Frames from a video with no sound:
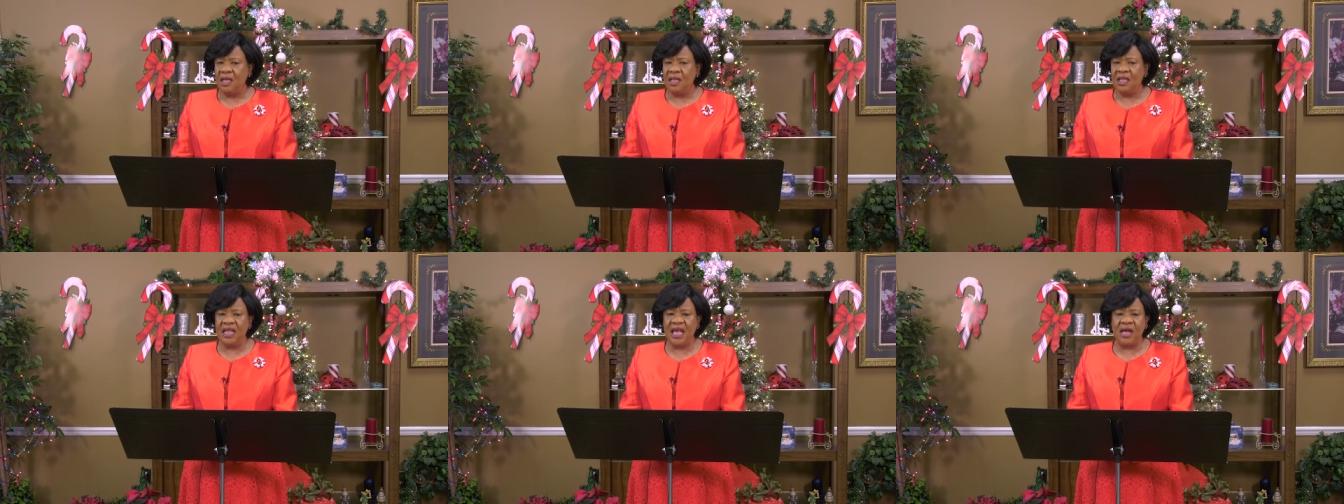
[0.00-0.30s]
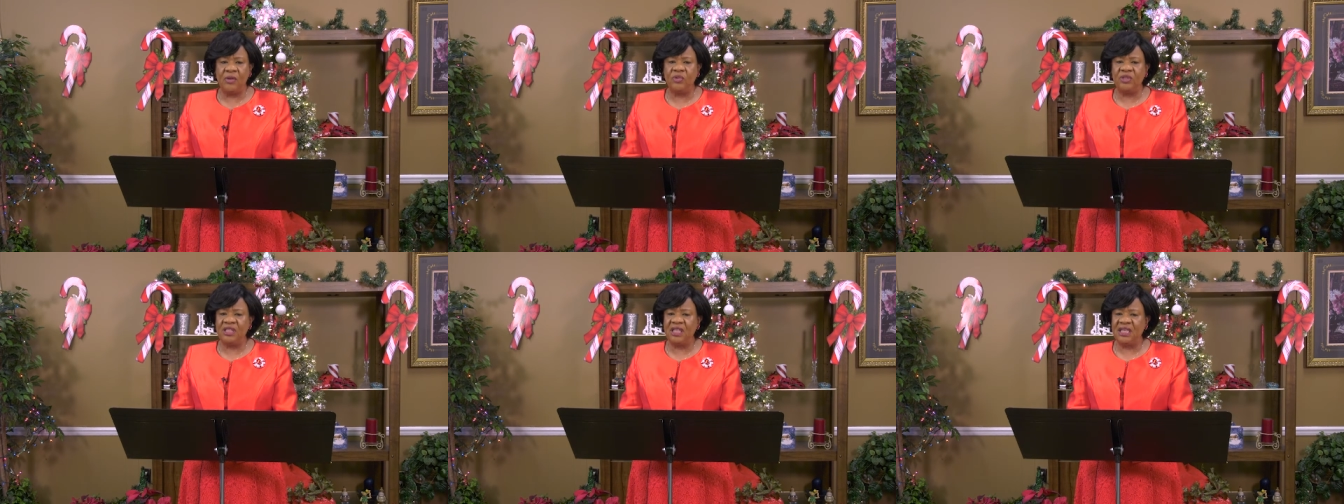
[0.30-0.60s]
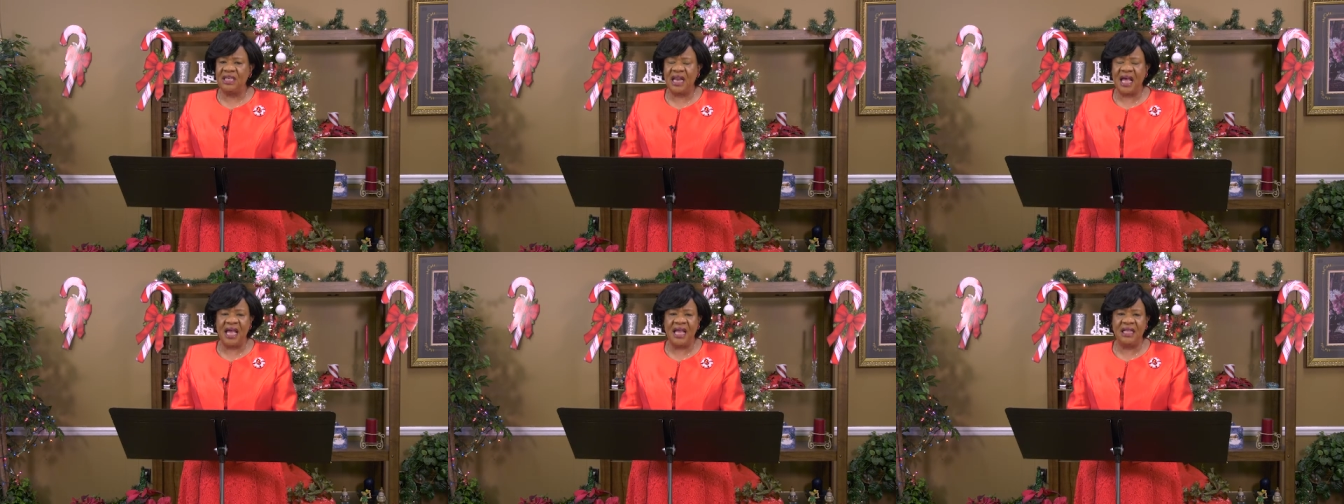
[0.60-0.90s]
That was a
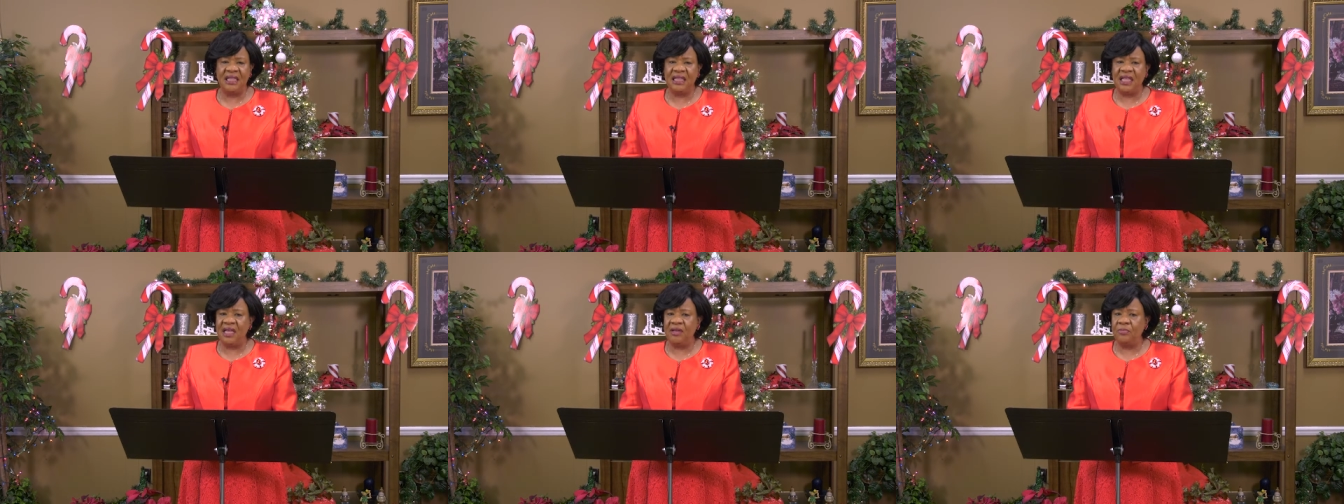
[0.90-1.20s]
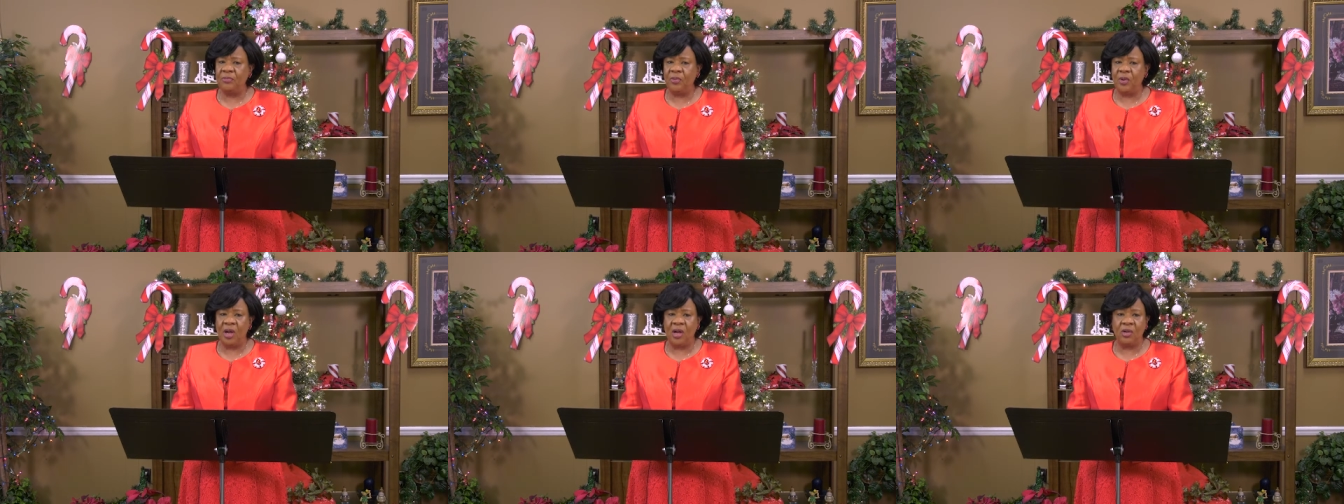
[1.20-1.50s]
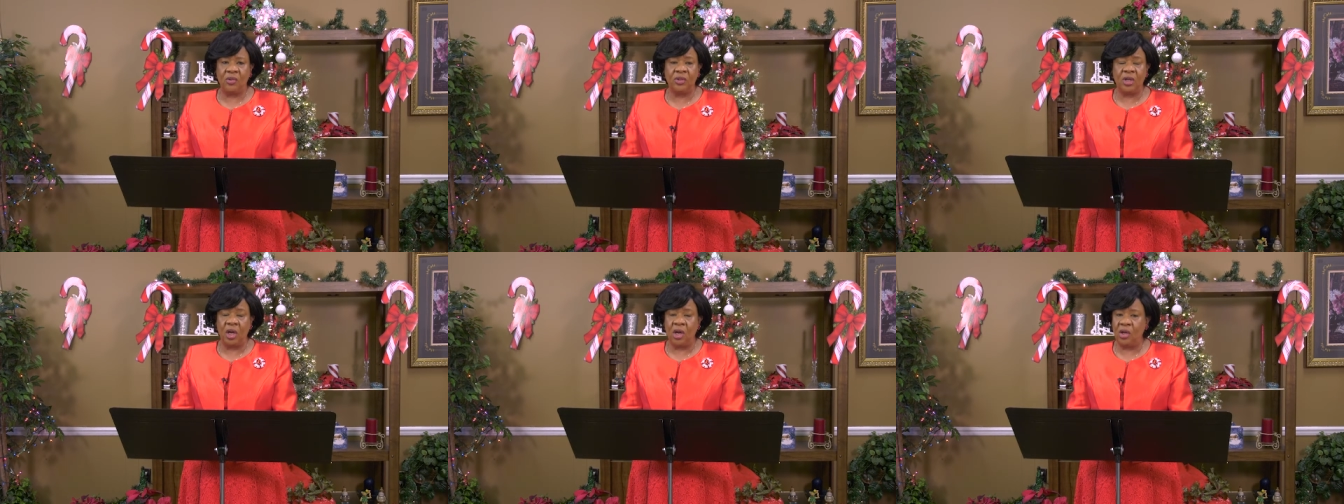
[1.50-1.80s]
night that
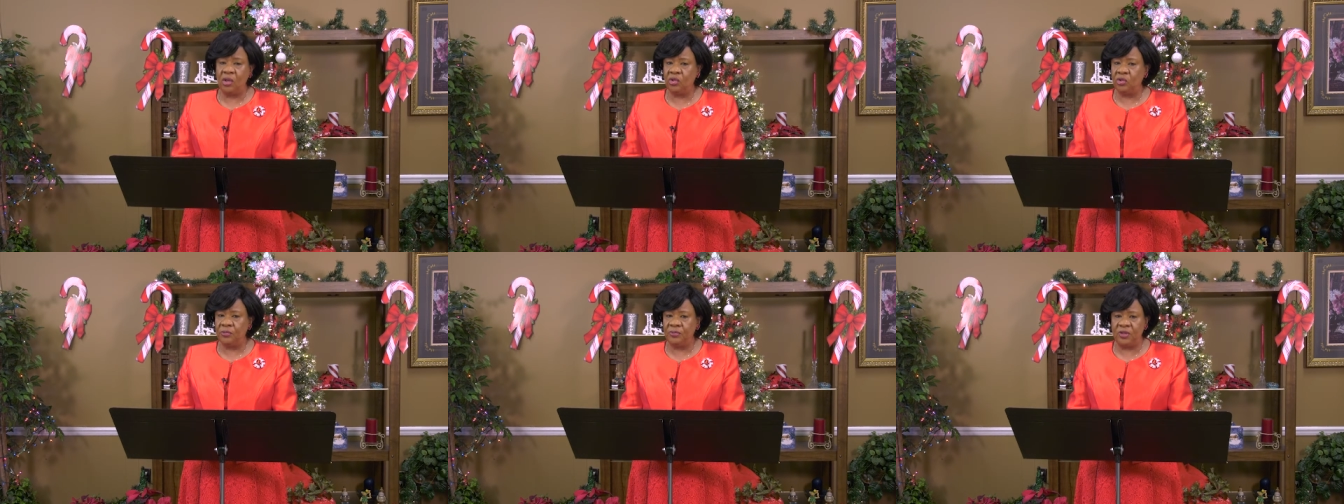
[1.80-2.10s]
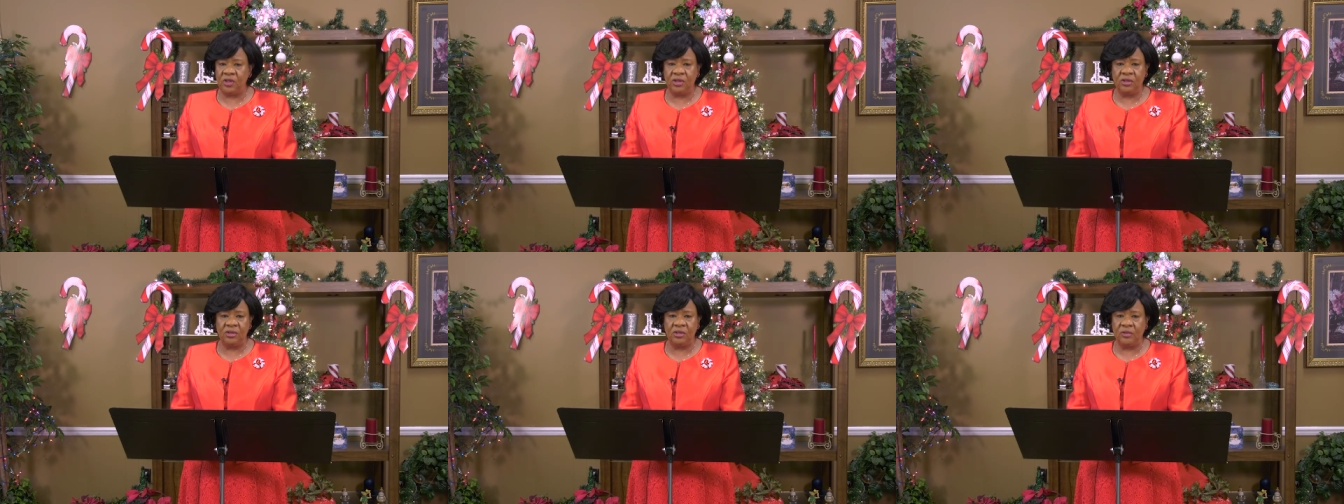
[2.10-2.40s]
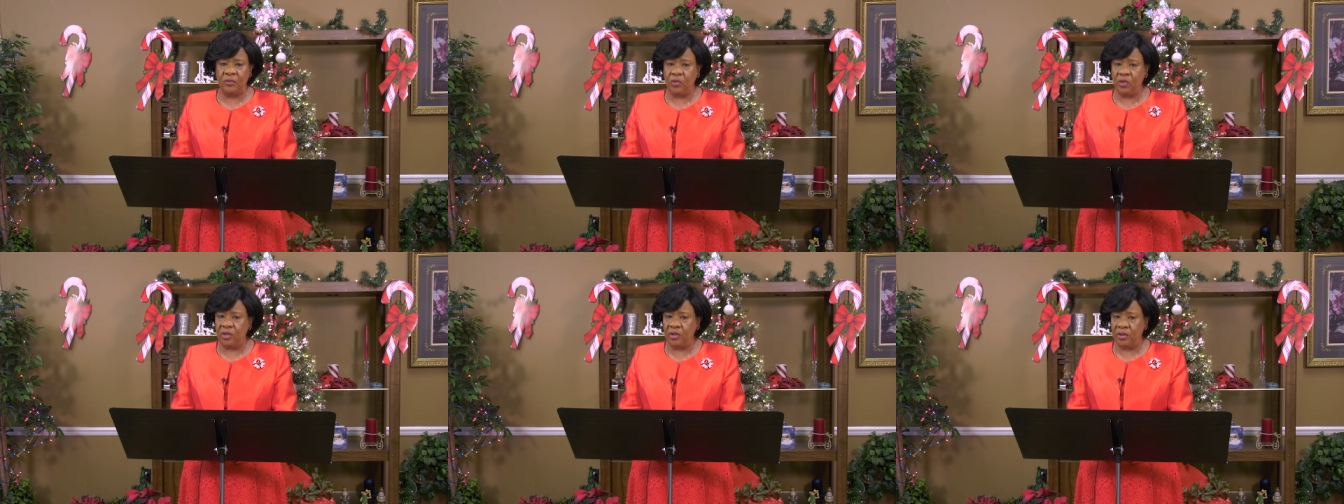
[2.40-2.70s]
brought hope to
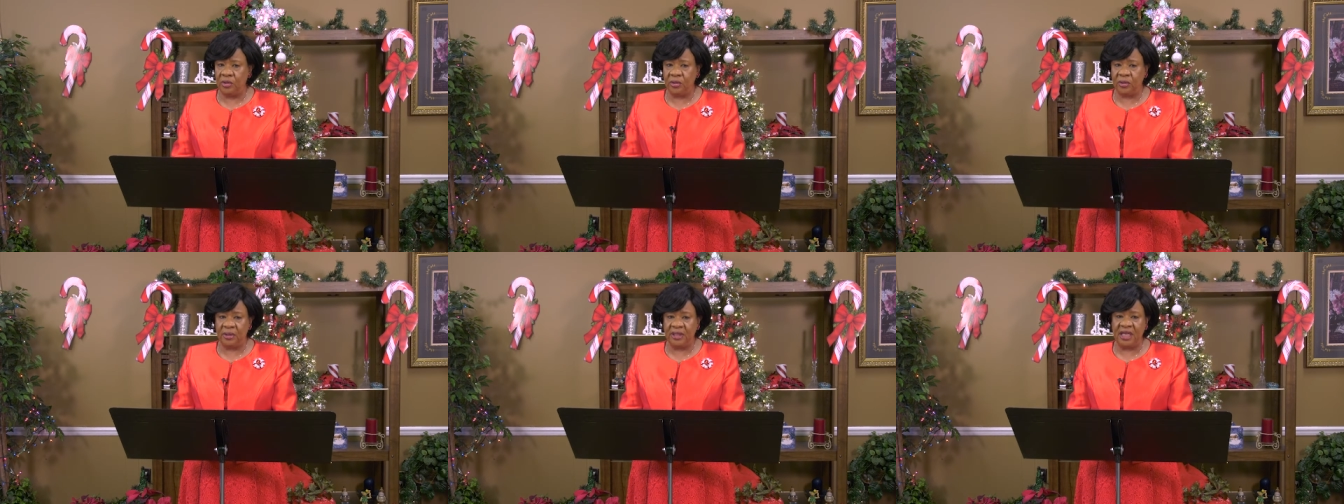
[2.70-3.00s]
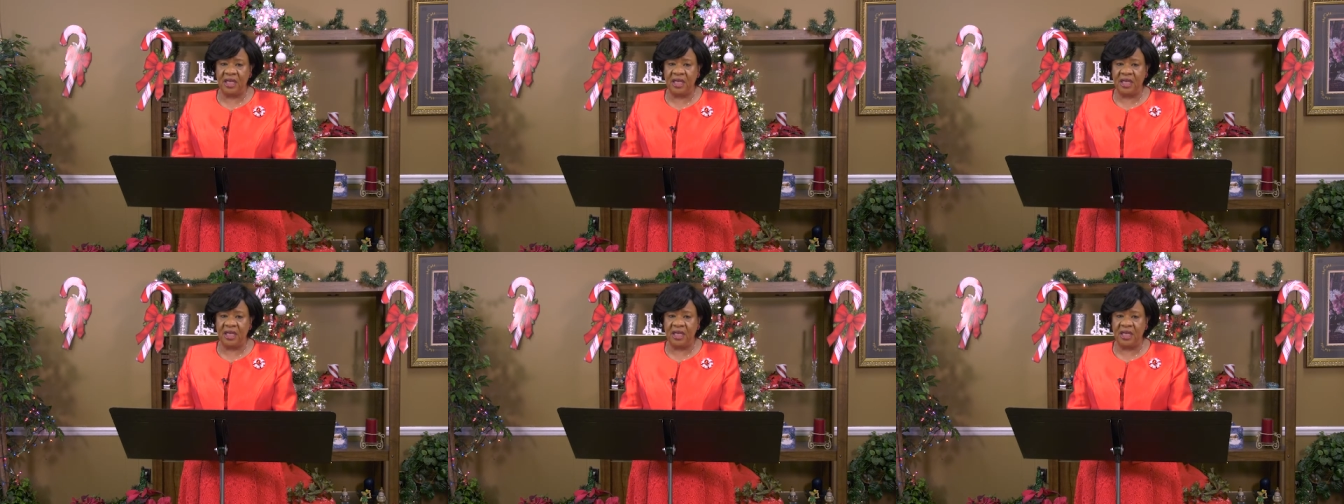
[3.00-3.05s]
the world.